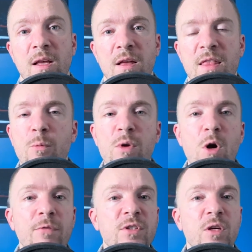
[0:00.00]
Then
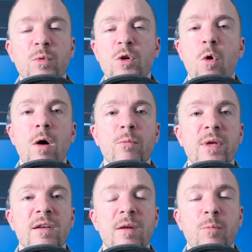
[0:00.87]
all of a sudden we go out
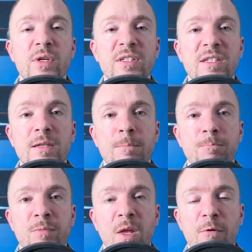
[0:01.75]
and we see
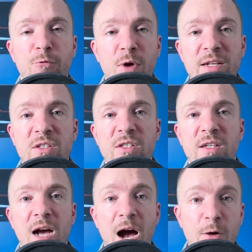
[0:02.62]
Francis
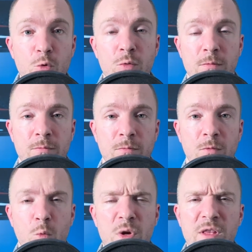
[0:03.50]
Ngannou
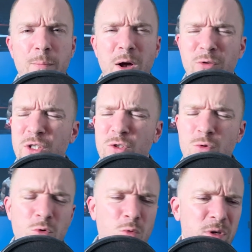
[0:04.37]
win the belt. This
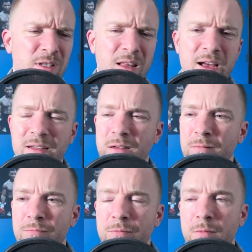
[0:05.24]
dude who is like
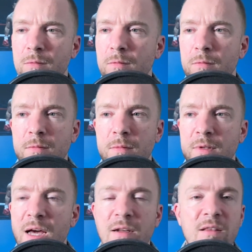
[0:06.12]

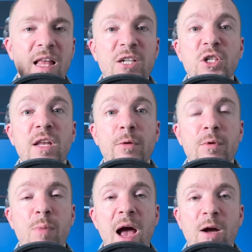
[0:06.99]
got a legendary
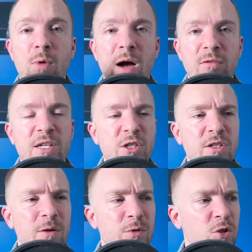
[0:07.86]
background,
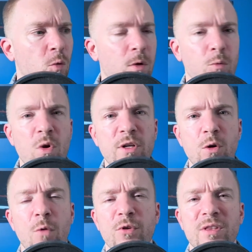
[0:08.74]
legendary story, working
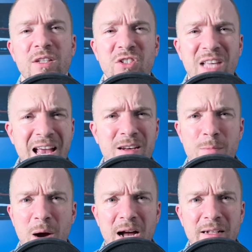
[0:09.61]
over in the sand
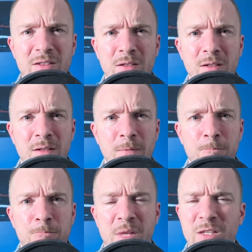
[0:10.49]
mines,
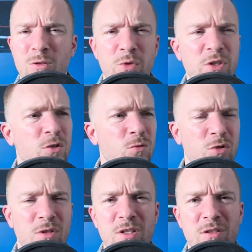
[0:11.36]
as though this
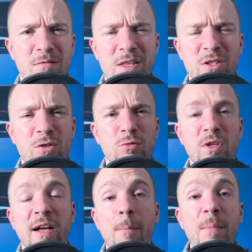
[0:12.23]
dude's
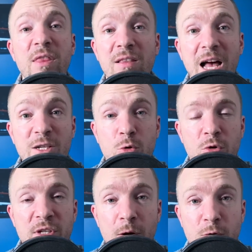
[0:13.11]
like a mythological
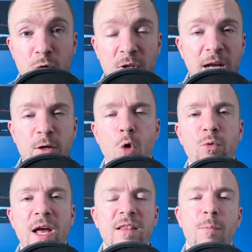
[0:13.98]
character like
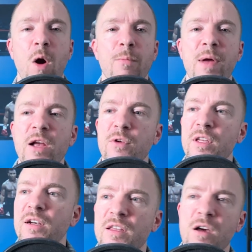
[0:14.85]
Conan the
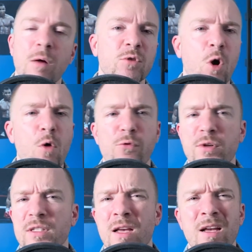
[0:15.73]
Barbarian, comes over
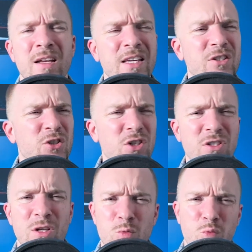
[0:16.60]
and he's
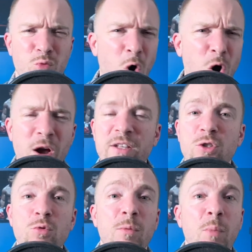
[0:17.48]
just as raw as
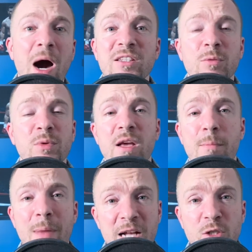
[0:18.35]
you can possibly
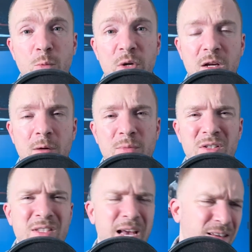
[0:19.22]
imagine when it comes to
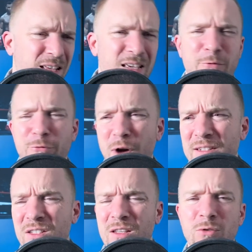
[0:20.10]
technique and fight
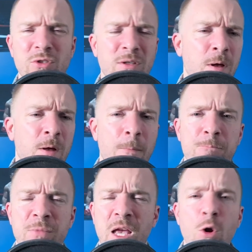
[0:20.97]
skills
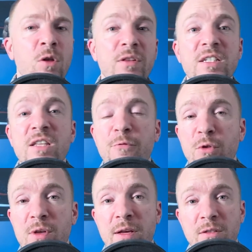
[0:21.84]
and all of these
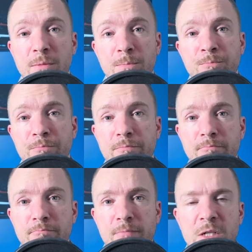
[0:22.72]
different things.
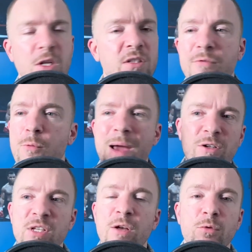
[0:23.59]
Doesn't even matter,
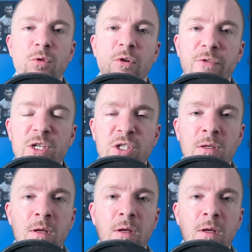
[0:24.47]
tearing through the division.